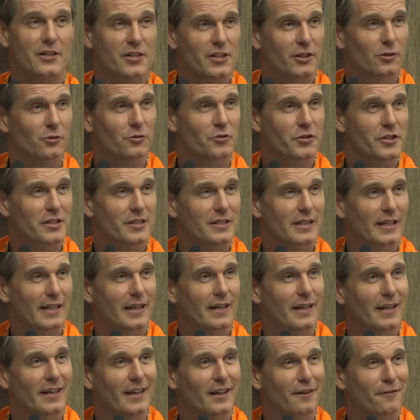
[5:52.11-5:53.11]
children to
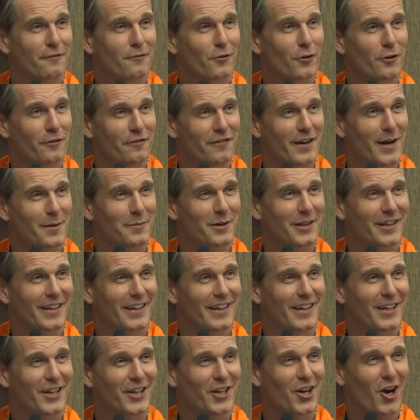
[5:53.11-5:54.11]
India for a
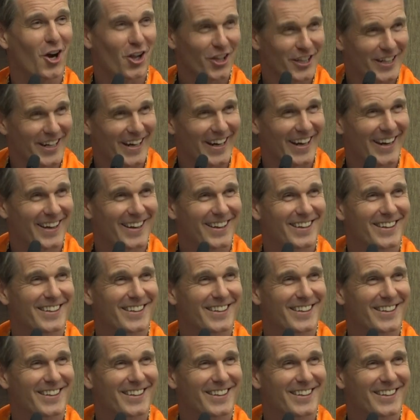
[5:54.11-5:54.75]
family holiday.